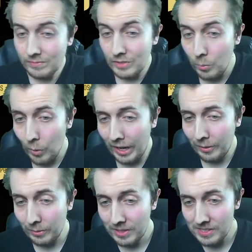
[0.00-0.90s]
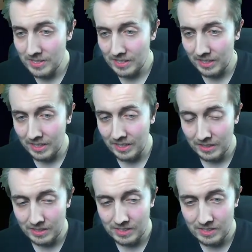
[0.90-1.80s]
Wow, this is uh,
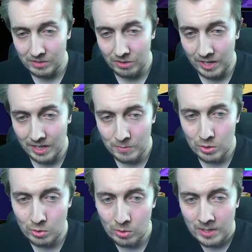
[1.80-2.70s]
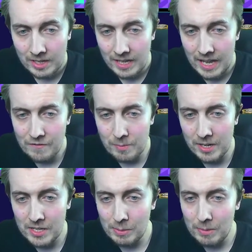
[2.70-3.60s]
this is not great. I'm sure
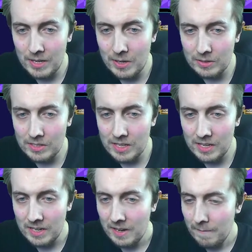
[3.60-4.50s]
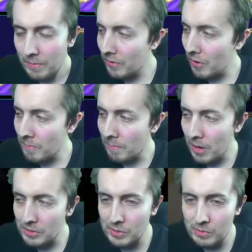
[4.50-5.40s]
everybody's probably got uh, their own
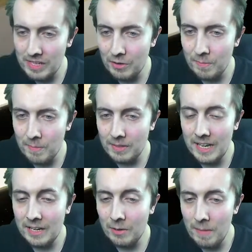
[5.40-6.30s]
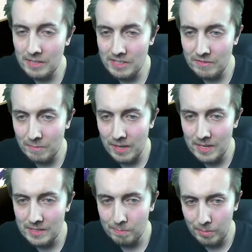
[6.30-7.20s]
personal Lionel Messi from
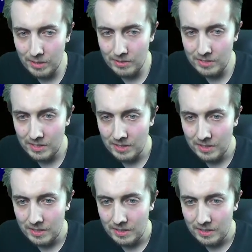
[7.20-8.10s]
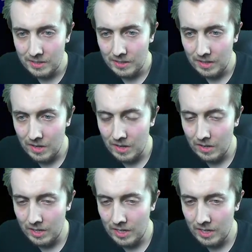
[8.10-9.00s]
these, but
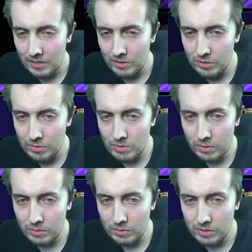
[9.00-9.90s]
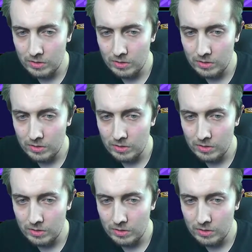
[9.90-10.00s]
I do not.